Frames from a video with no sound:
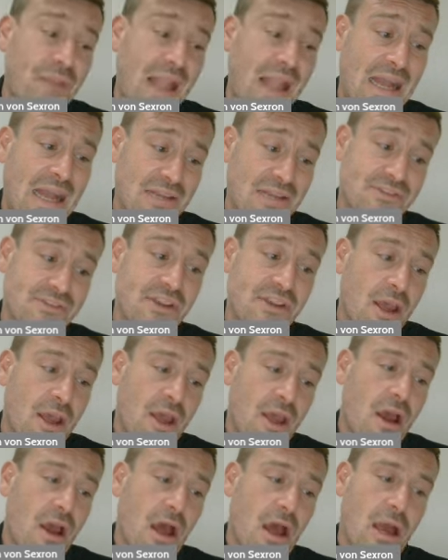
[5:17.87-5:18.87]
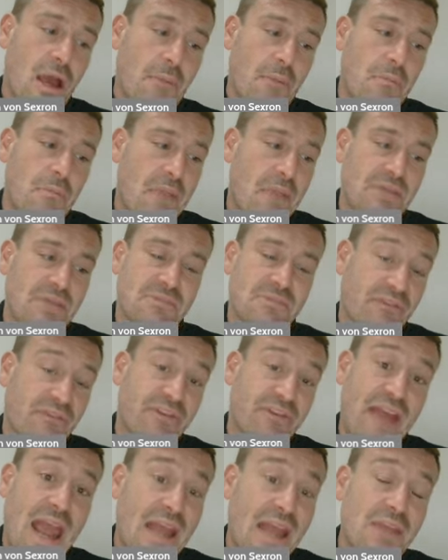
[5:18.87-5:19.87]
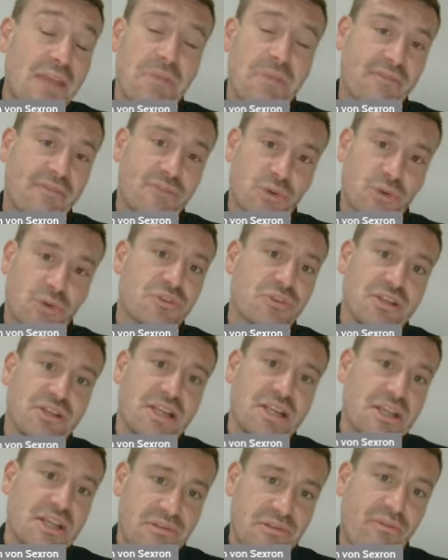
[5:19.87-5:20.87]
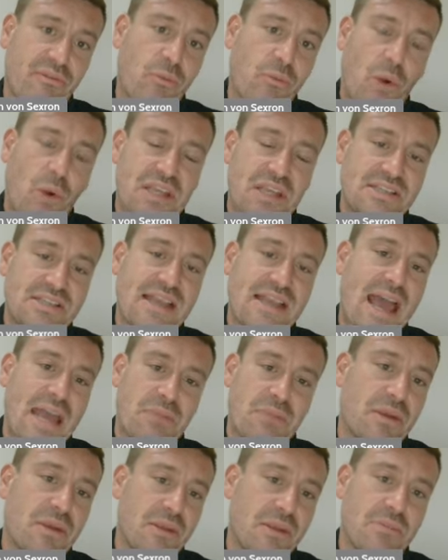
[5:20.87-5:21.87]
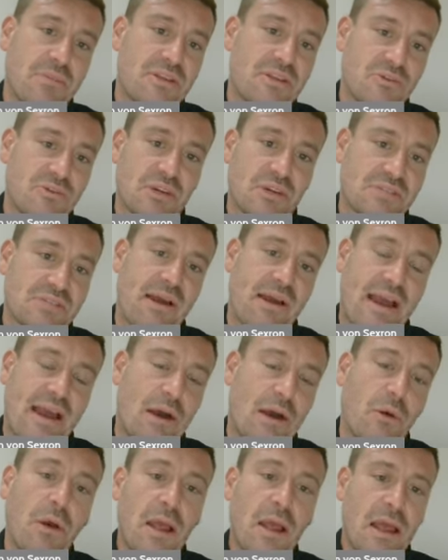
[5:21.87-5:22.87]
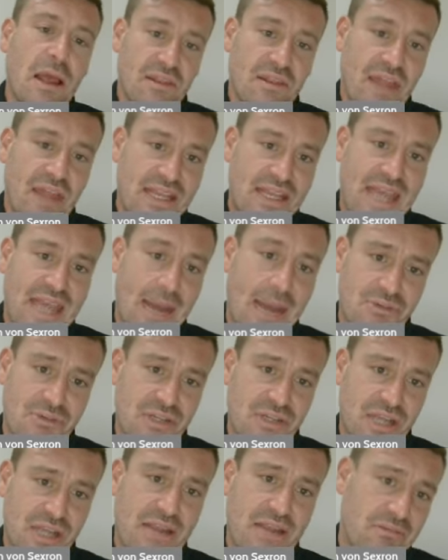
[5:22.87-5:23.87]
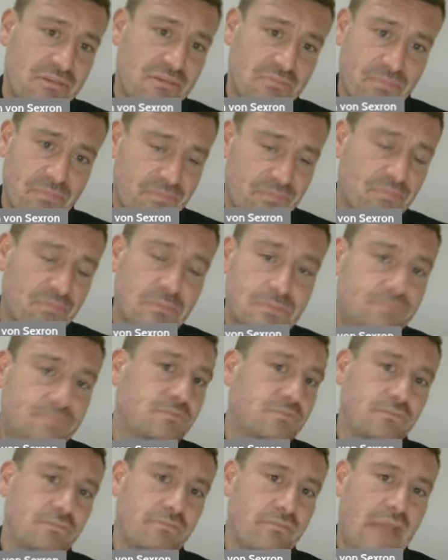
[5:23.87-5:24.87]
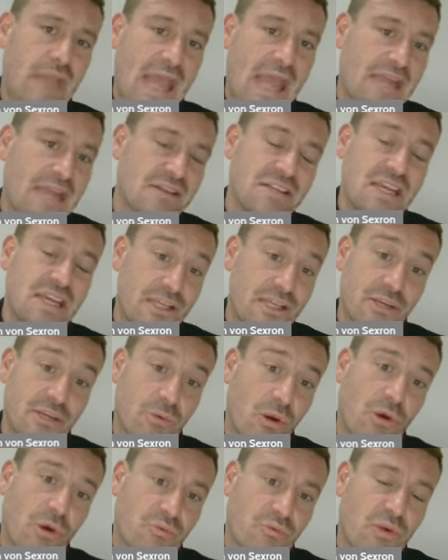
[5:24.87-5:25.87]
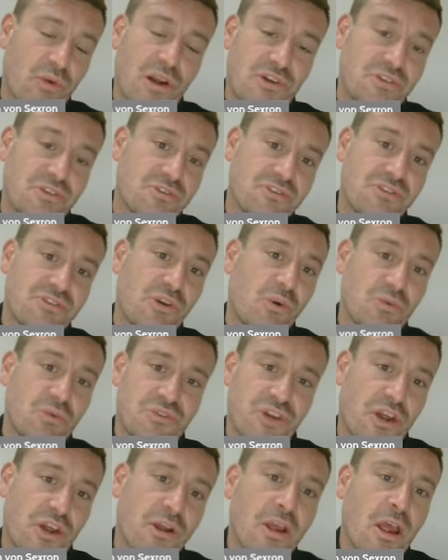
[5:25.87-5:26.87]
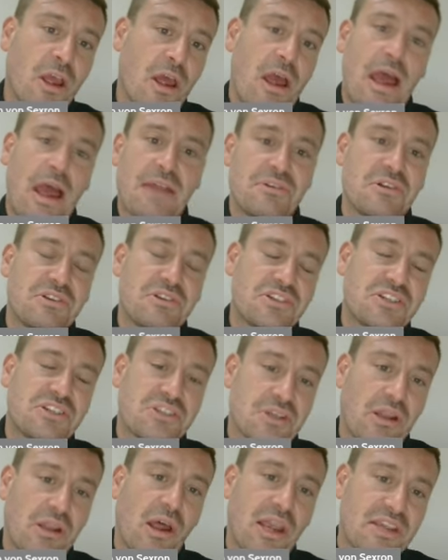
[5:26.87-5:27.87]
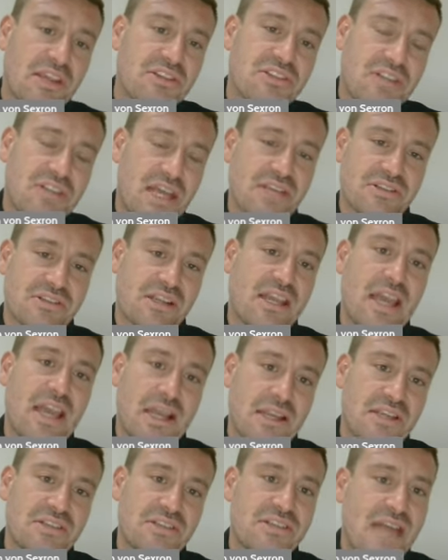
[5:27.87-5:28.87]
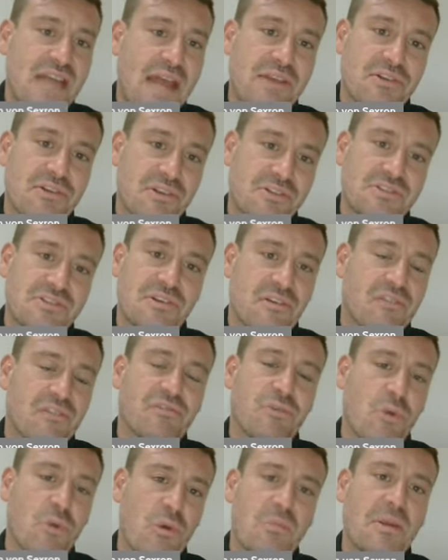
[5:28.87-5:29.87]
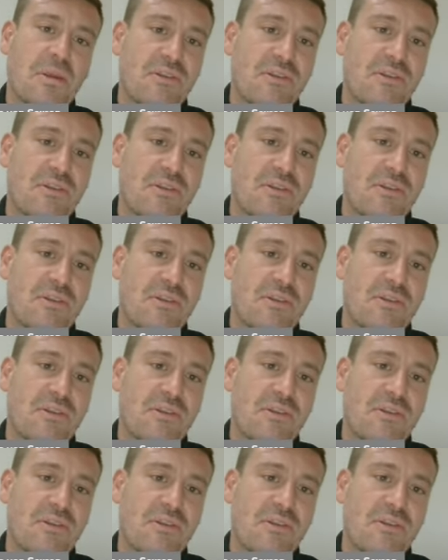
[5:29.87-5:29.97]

has made himself an enemy of Georgian Legion for what he said. But I mean, he talks about how they captured a 18-year-old Russian soldier and sliced his Achilles tendons and threw him